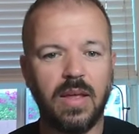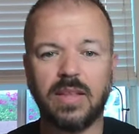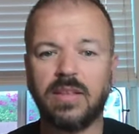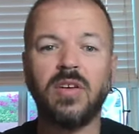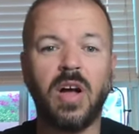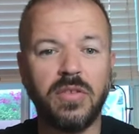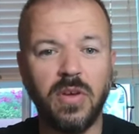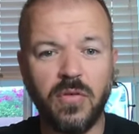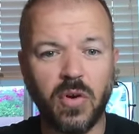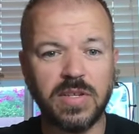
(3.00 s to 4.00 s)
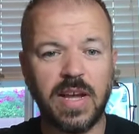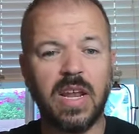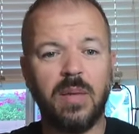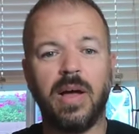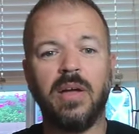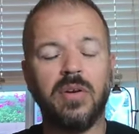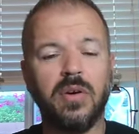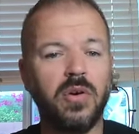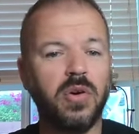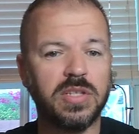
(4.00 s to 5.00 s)
I'd like to talk to you for a second about
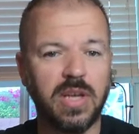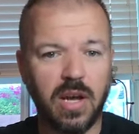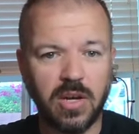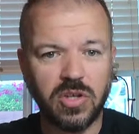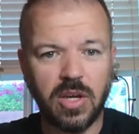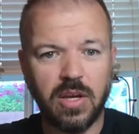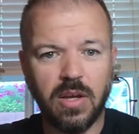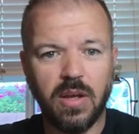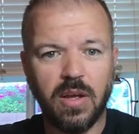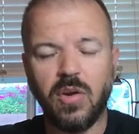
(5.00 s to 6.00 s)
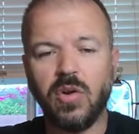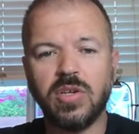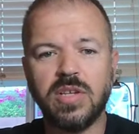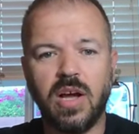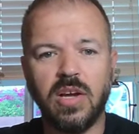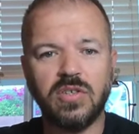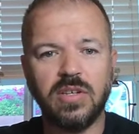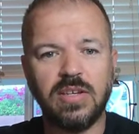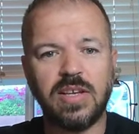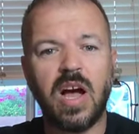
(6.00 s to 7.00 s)
Neurassage. Neurassage
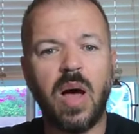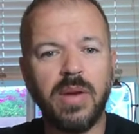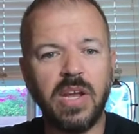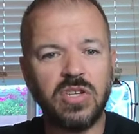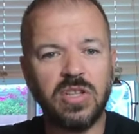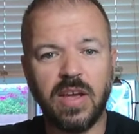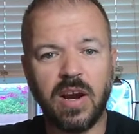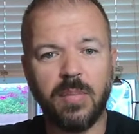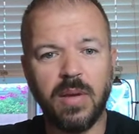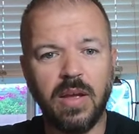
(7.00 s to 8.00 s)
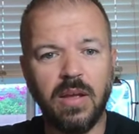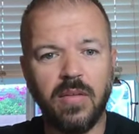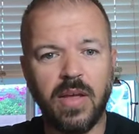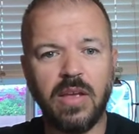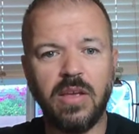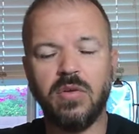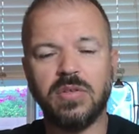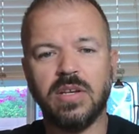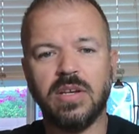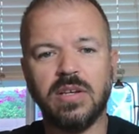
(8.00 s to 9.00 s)
is a combination therapy that
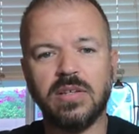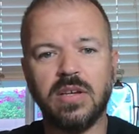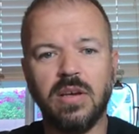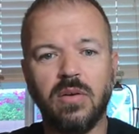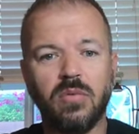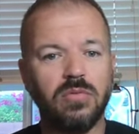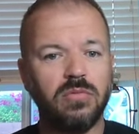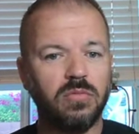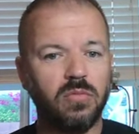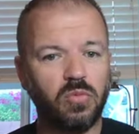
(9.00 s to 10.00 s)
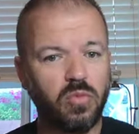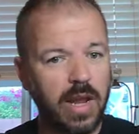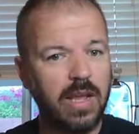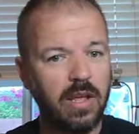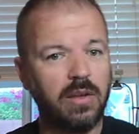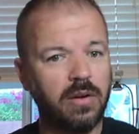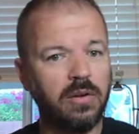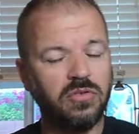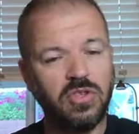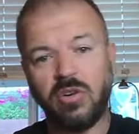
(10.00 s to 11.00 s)
uses
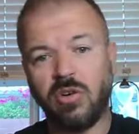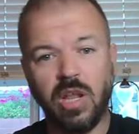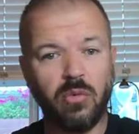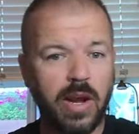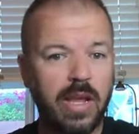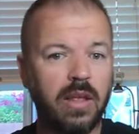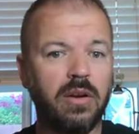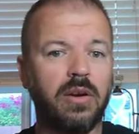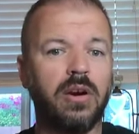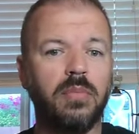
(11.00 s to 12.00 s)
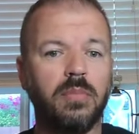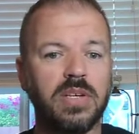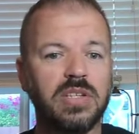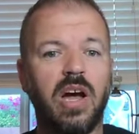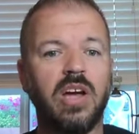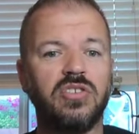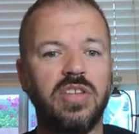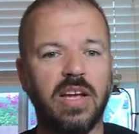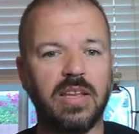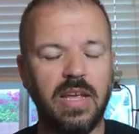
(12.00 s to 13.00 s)
generally regular massage
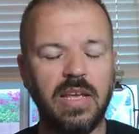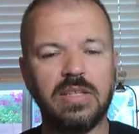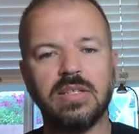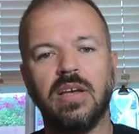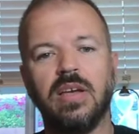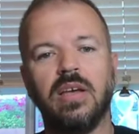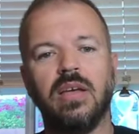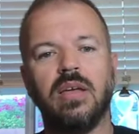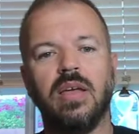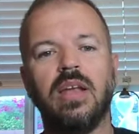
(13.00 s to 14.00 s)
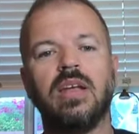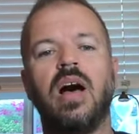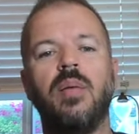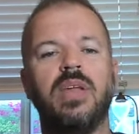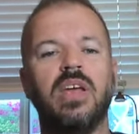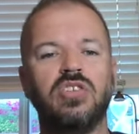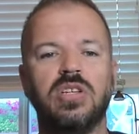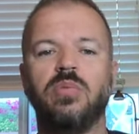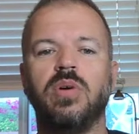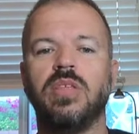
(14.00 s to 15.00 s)
techniques in
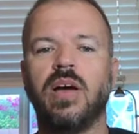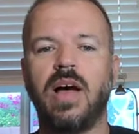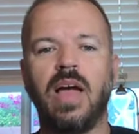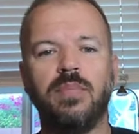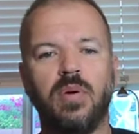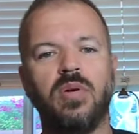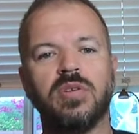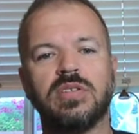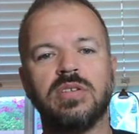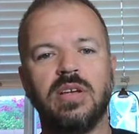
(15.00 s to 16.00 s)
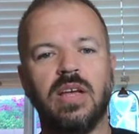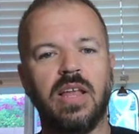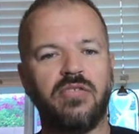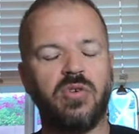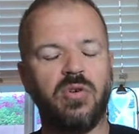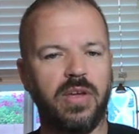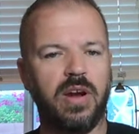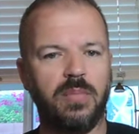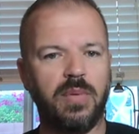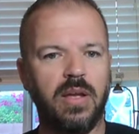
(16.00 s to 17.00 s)
combination with high pulse electrical
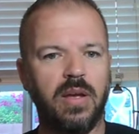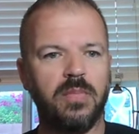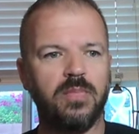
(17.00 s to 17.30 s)
therapy.